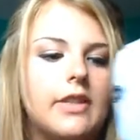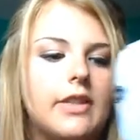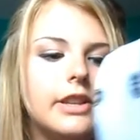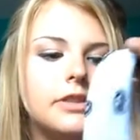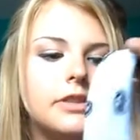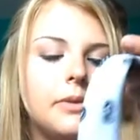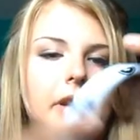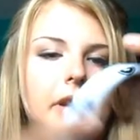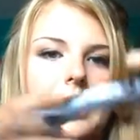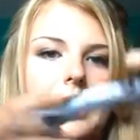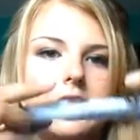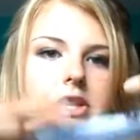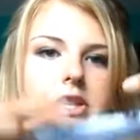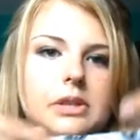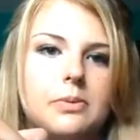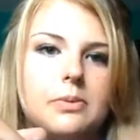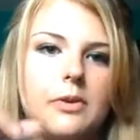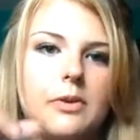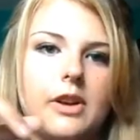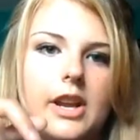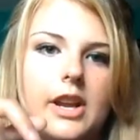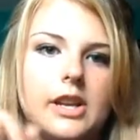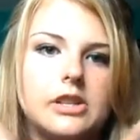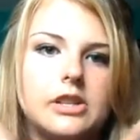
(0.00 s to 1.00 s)
This one I
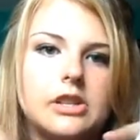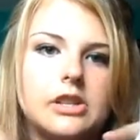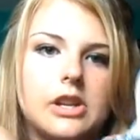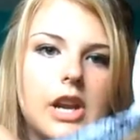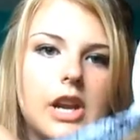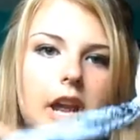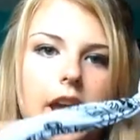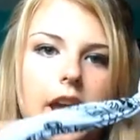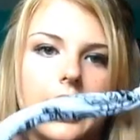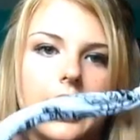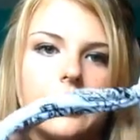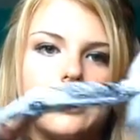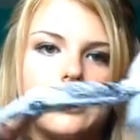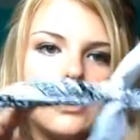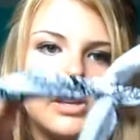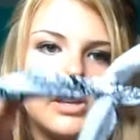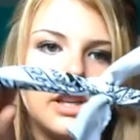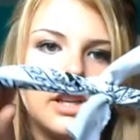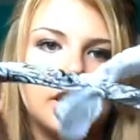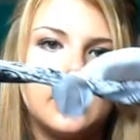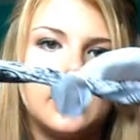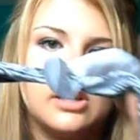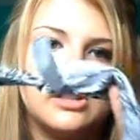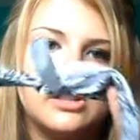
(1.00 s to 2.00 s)
just wore yesterday
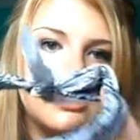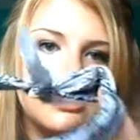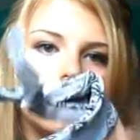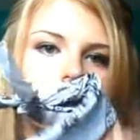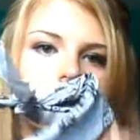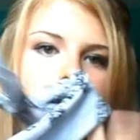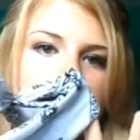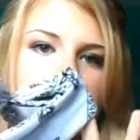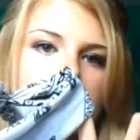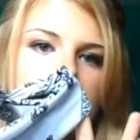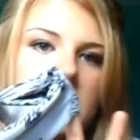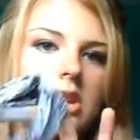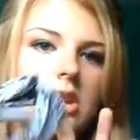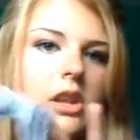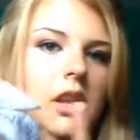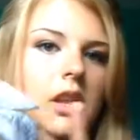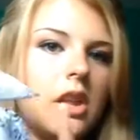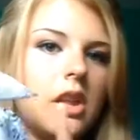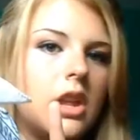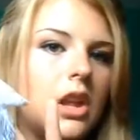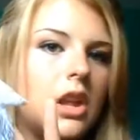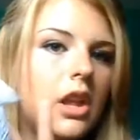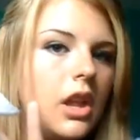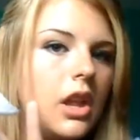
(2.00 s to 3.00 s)
actually, because
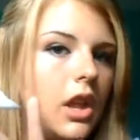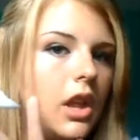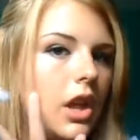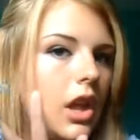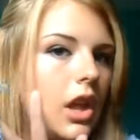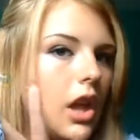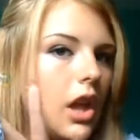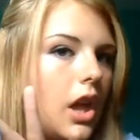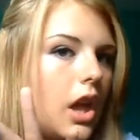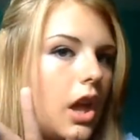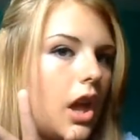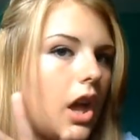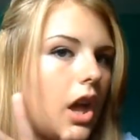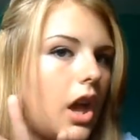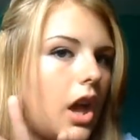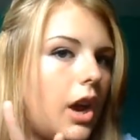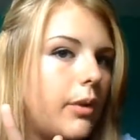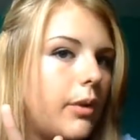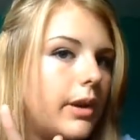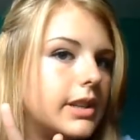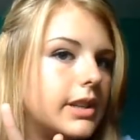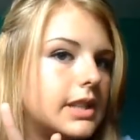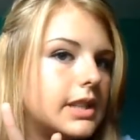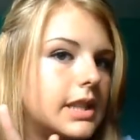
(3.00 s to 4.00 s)

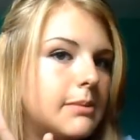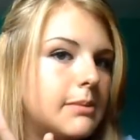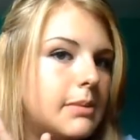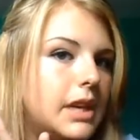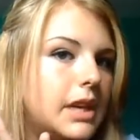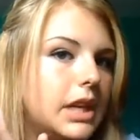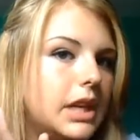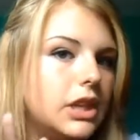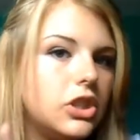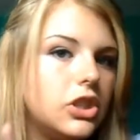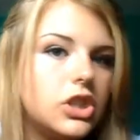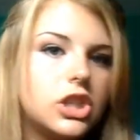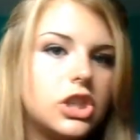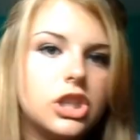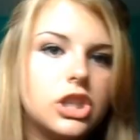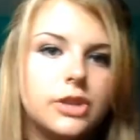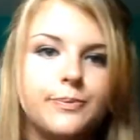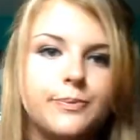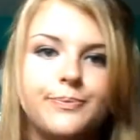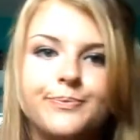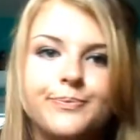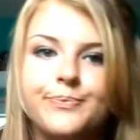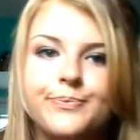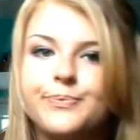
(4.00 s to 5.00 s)
I went to the beach